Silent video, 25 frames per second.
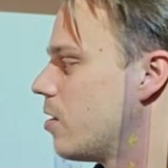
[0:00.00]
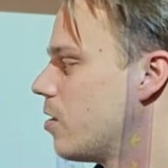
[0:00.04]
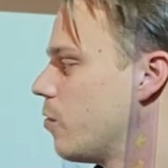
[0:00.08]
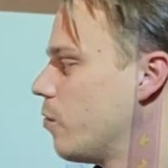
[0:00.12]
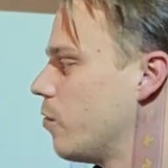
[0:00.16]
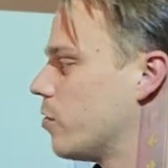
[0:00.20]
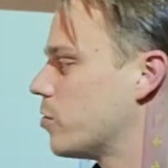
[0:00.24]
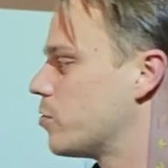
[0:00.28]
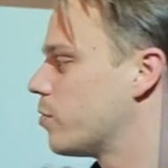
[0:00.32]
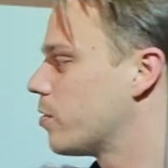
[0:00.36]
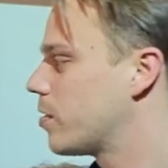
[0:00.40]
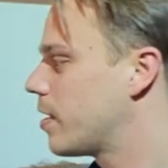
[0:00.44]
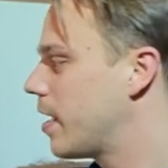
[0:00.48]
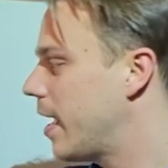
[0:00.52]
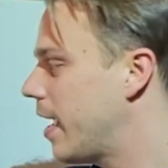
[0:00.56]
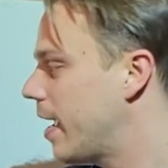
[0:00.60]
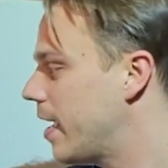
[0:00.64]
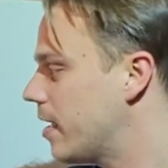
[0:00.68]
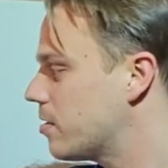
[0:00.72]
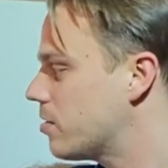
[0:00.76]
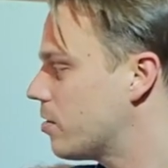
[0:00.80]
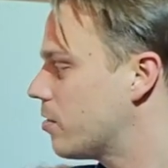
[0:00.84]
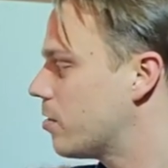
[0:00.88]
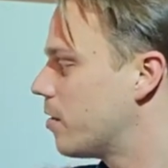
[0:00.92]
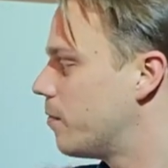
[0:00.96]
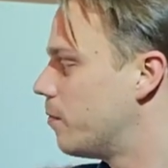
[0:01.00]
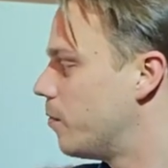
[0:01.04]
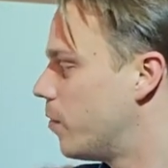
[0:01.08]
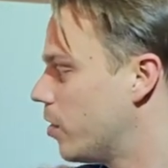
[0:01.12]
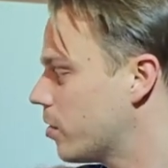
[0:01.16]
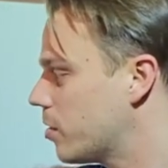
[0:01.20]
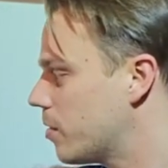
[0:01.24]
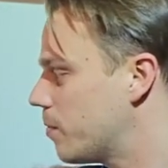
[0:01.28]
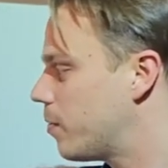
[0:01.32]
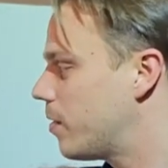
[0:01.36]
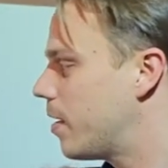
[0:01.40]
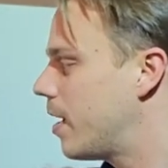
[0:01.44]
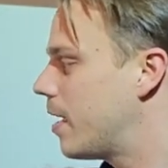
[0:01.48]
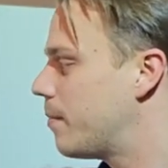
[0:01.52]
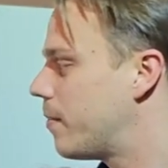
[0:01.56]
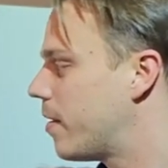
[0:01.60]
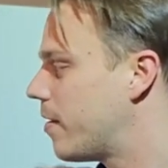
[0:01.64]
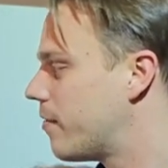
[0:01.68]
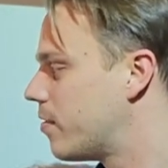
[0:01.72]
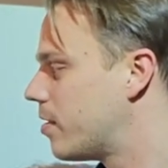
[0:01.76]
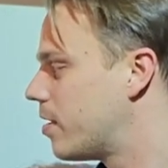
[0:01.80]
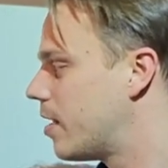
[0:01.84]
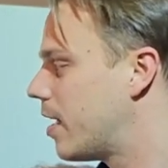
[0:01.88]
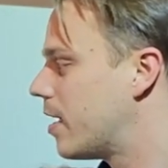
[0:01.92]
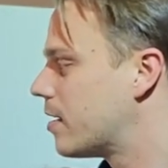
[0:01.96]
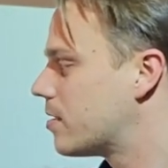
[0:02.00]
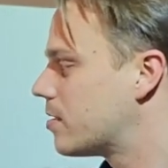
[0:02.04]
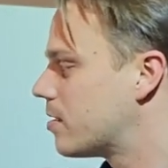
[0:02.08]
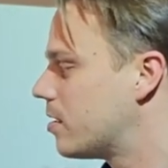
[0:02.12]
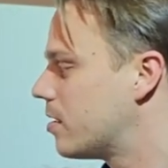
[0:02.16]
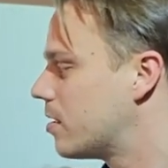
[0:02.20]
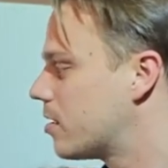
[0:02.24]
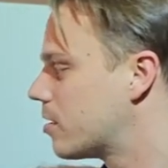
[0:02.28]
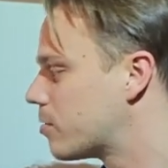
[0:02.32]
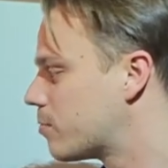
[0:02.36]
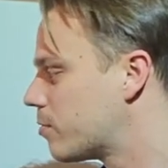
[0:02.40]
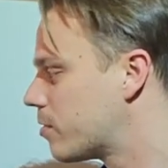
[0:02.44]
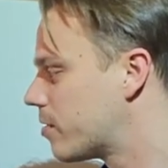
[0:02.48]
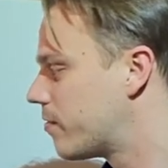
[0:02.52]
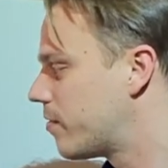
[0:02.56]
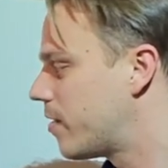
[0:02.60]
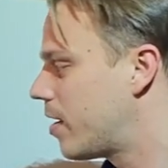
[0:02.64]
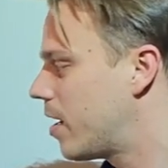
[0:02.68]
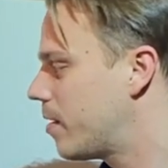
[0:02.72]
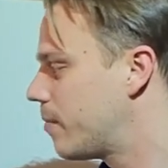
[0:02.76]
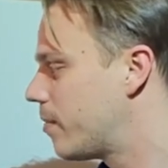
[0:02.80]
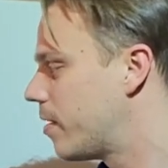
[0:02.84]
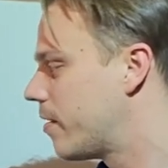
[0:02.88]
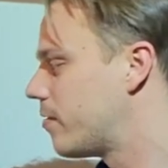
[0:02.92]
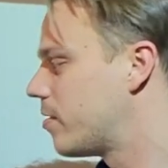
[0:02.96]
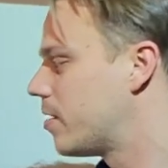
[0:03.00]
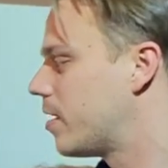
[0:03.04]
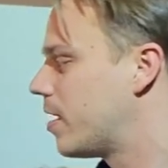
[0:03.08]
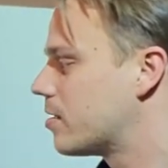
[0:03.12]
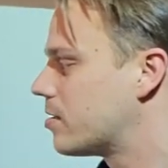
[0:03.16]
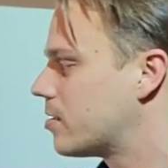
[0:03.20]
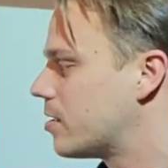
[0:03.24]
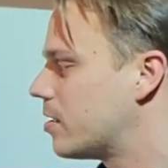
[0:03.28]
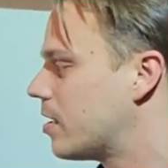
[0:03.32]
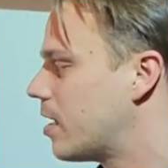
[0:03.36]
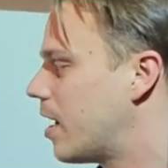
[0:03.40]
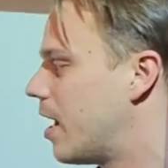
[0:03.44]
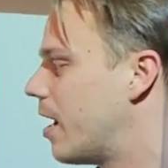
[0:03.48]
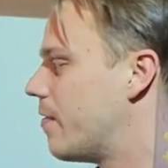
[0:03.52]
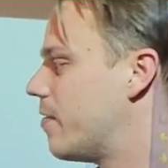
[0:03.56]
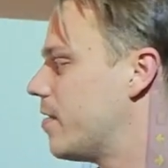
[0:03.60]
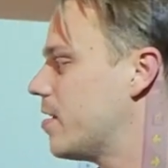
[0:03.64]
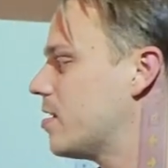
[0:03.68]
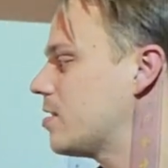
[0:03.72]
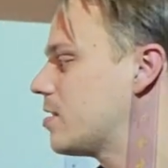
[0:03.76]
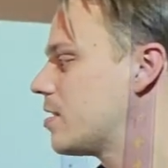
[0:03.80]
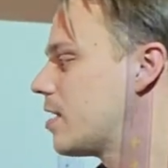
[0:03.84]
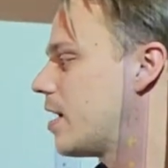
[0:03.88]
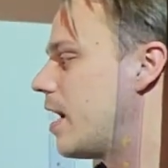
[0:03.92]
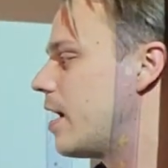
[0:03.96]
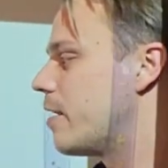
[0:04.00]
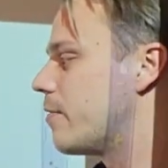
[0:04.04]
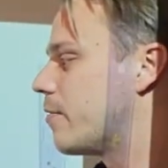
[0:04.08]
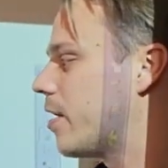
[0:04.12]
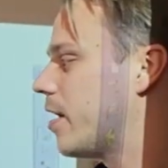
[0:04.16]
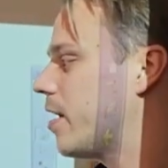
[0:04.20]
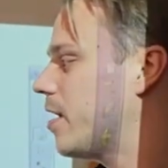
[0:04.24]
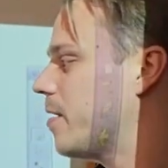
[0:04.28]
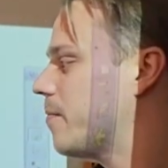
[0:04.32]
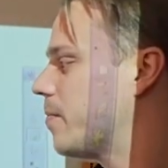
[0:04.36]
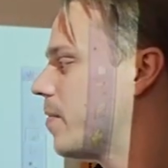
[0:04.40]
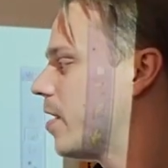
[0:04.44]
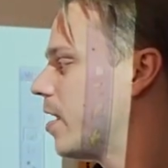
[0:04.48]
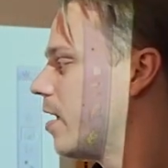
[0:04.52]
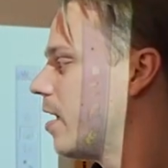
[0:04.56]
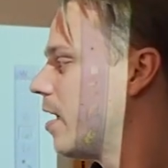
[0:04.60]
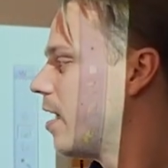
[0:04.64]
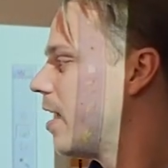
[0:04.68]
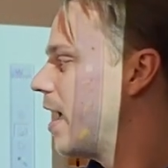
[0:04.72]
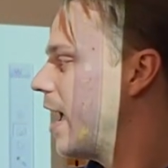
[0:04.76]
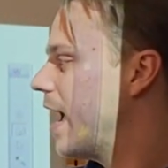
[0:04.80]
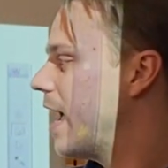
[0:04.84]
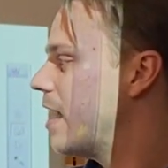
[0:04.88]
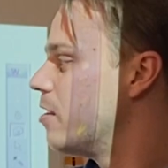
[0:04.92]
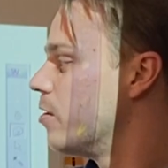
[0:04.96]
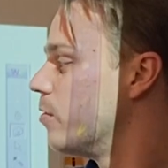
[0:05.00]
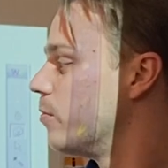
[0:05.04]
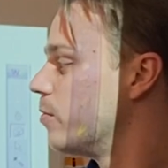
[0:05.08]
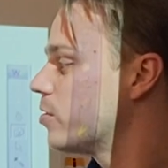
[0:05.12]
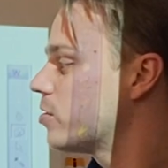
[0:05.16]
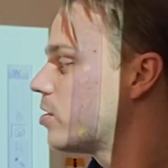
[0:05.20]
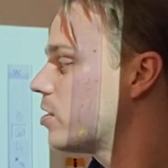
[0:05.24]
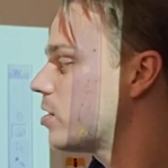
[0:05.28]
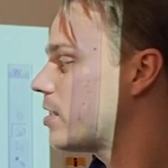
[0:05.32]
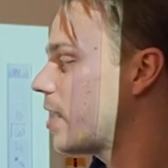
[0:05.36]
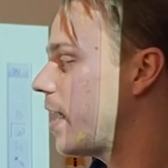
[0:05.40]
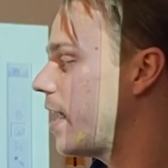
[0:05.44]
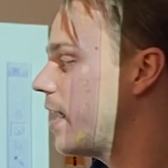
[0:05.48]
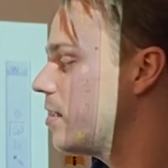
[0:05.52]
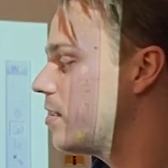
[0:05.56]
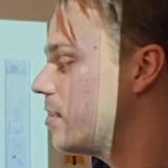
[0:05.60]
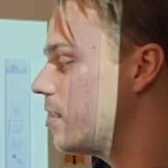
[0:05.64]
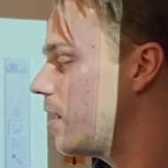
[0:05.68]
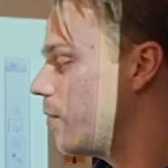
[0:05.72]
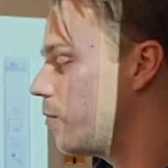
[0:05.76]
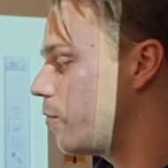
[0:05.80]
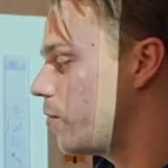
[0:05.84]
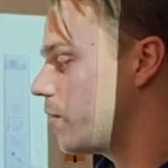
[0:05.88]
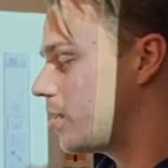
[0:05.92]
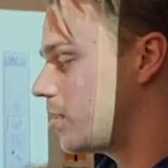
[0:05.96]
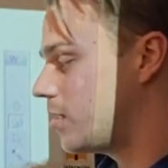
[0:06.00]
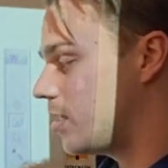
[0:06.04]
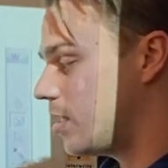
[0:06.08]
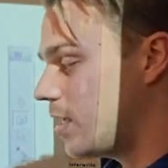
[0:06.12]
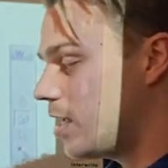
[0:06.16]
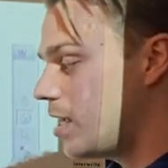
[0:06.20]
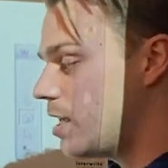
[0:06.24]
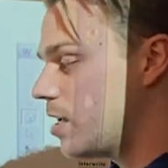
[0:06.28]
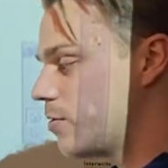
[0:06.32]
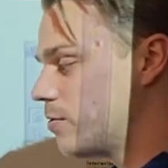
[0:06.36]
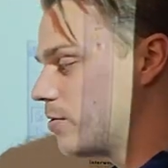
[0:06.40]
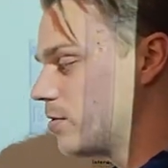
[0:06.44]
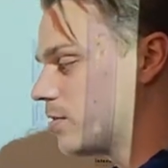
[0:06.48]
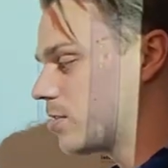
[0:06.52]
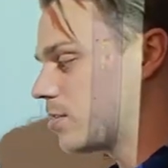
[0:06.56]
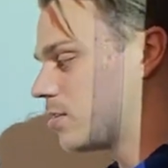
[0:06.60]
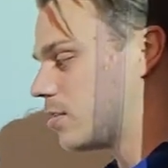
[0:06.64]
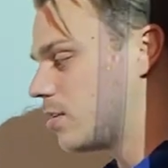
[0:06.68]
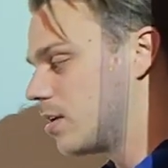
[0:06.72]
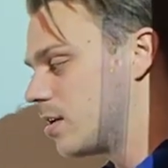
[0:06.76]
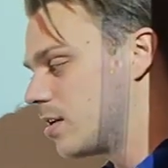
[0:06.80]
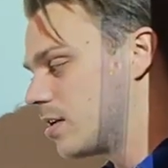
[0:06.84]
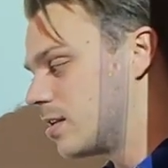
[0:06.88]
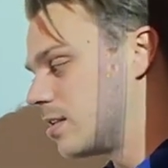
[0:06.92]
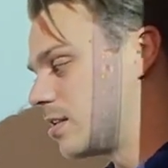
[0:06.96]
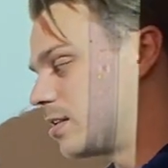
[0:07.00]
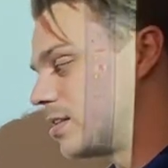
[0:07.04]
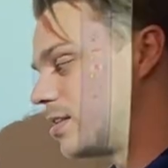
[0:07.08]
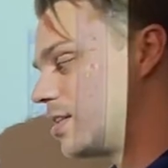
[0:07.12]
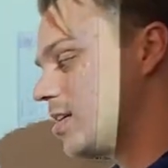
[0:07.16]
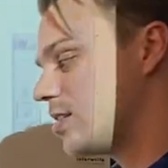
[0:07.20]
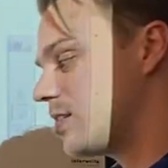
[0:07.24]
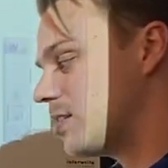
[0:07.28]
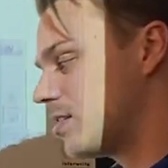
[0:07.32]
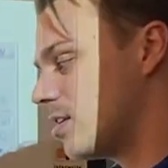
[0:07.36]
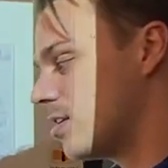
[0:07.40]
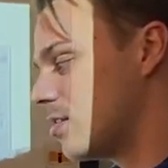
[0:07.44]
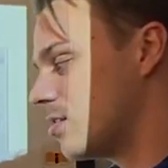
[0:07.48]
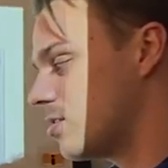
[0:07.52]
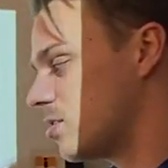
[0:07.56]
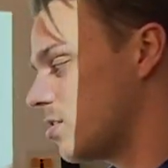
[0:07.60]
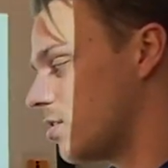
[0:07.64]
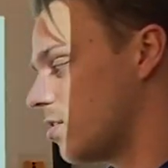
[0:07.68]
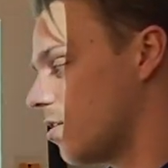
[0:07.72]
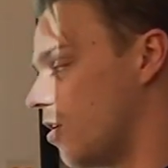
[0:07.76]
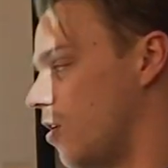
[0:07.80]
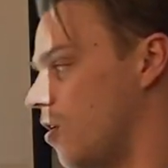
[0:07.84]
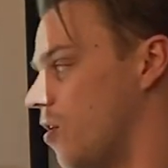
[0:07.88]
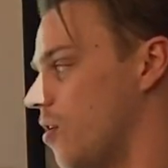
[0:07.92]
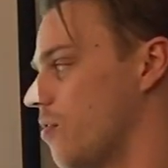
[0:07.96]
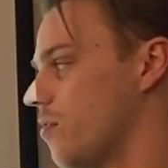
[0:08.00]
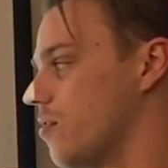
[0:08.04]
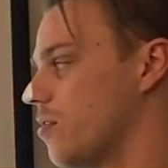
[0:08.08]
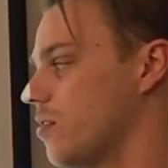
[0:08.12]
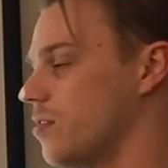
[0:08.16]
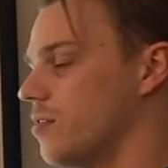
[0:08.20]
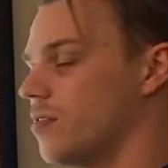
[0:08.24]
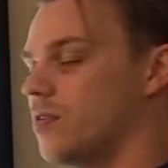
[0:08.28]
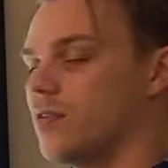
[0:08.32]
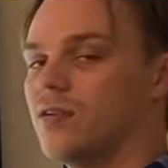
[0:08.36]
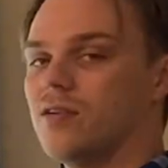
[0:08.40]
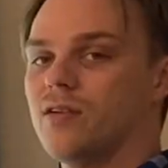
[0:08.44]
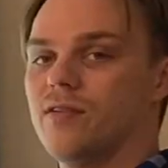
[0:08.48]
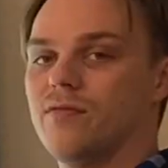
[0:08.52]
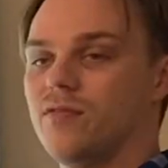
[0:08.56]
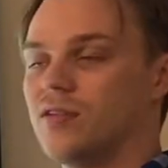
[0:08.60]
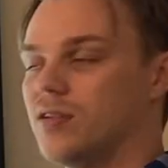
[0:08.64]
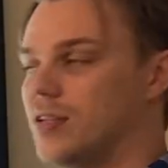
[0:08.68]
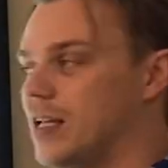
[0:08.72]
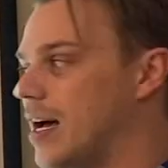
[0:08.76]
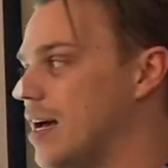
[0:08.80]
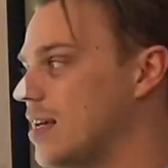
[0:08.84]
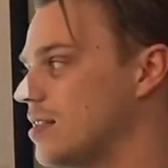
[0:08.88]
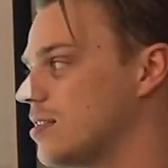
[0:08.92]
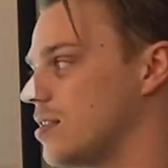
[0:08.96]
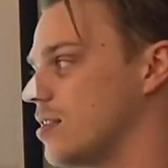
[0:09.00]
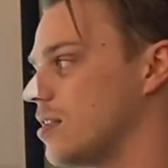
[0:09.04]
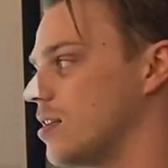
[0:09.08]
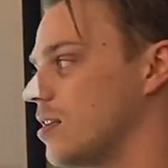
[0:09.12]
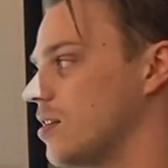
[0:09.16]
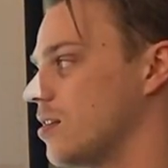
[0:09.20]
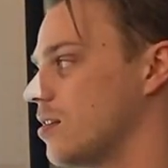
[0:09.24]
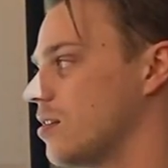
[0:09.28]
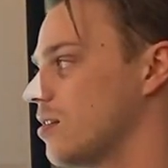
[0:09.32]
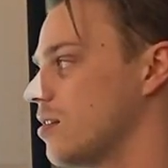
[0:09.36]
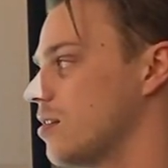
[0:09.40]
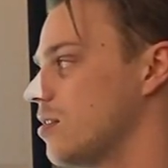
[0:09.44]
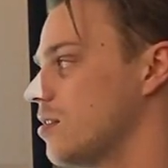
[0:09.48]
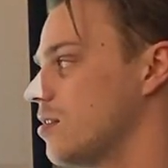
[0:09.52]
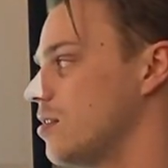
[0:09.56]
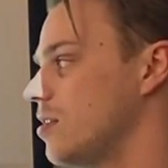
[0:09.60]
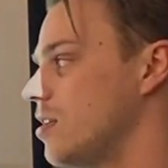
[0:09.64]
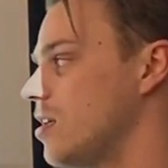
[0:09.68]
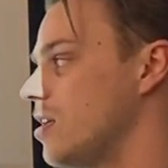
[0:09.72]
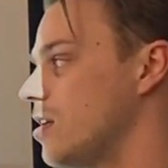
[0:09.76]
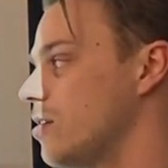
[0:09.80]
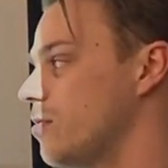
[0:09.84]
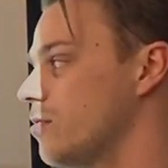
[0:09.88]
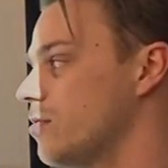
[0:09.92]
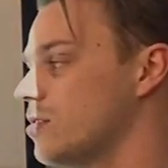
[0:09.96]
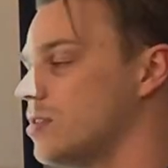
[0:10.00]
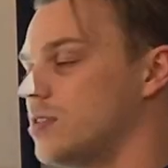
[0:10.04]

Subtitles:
which will cancel the multiply by velocity because we're divided by velocity on this side, right? And then we'll just end up with t equals distance over velocity. T equals